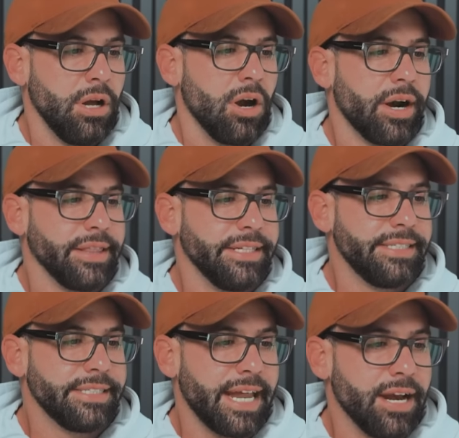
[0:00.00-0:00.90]
all right,
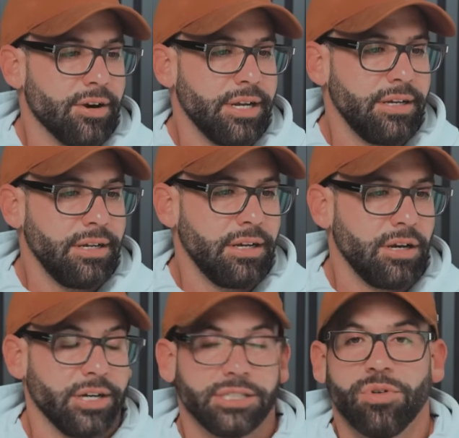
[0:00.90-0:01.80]
this is Aaron.
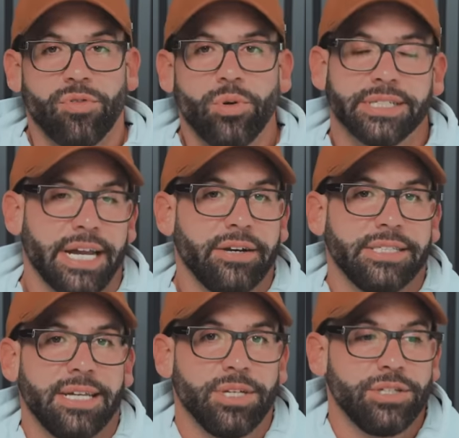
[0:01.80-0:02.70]
All right, so before this, Aaron
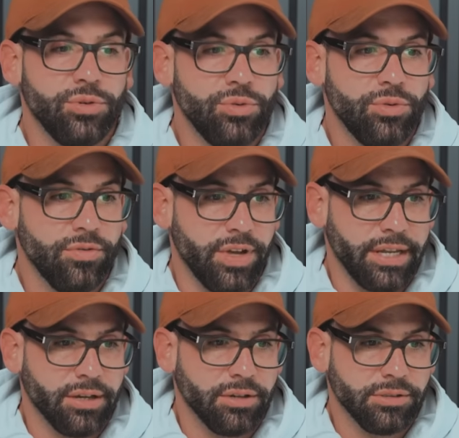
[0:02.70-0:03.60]
sent me 2
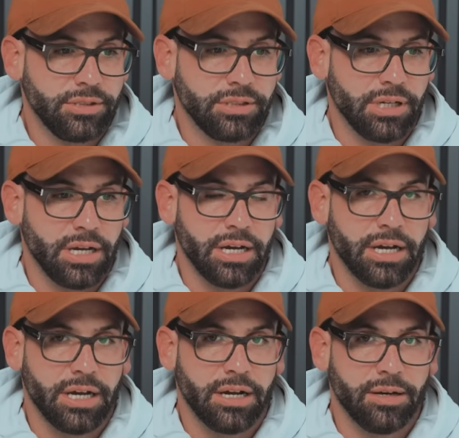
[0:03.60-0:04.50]
videos.
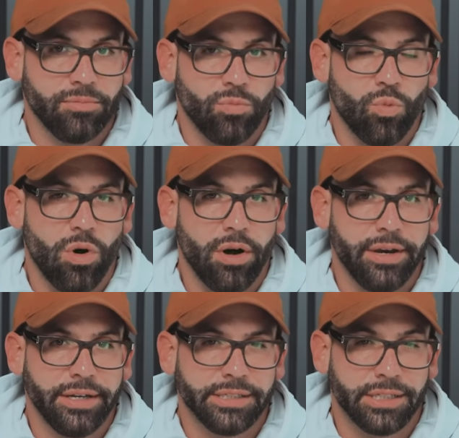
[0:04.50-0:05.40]

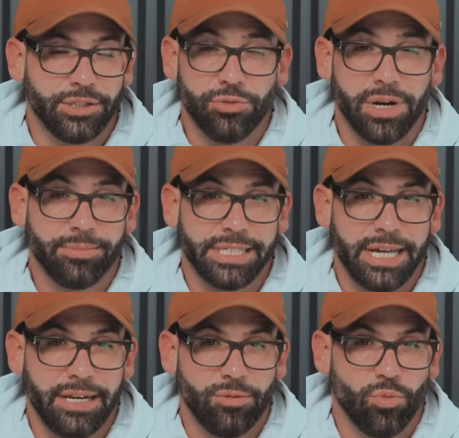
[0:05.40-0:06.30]
One is a 2-rep
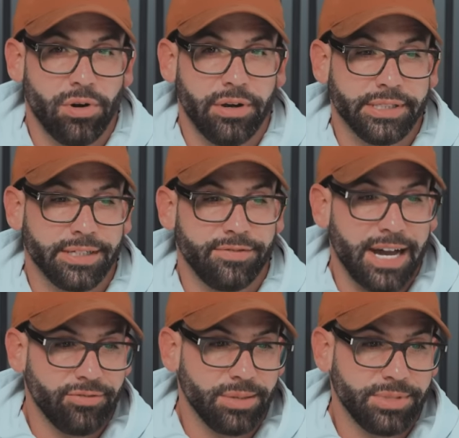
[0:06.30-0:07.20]
set, and one is a
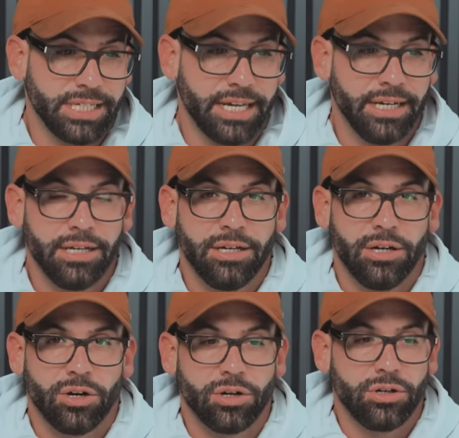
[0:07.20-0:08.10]
5-rep set.
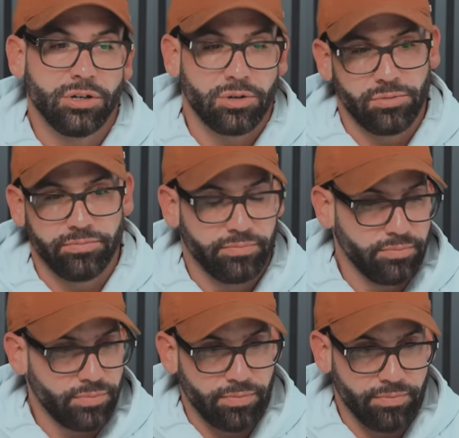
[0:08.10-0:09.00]
Her
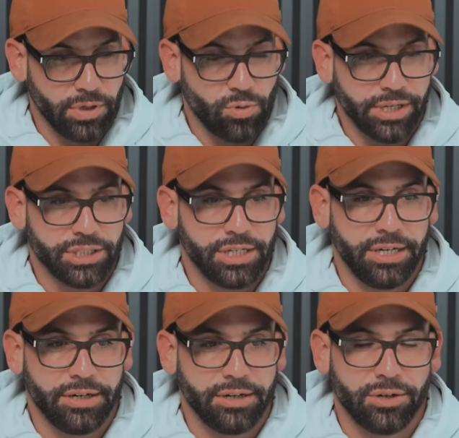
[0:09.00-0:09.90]
question
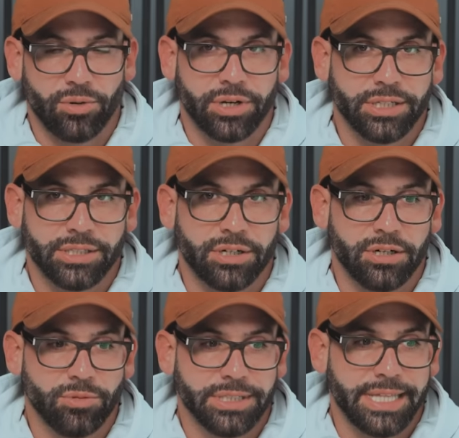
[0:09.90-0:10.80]
here or
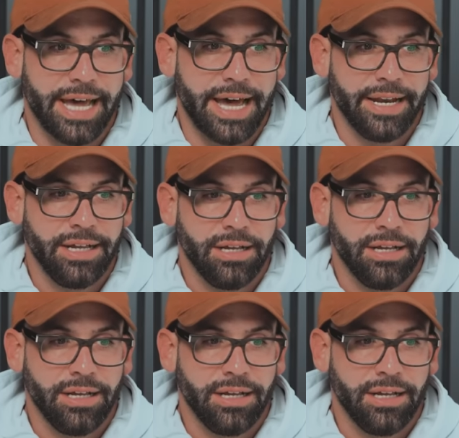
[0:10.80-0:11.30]
concern was that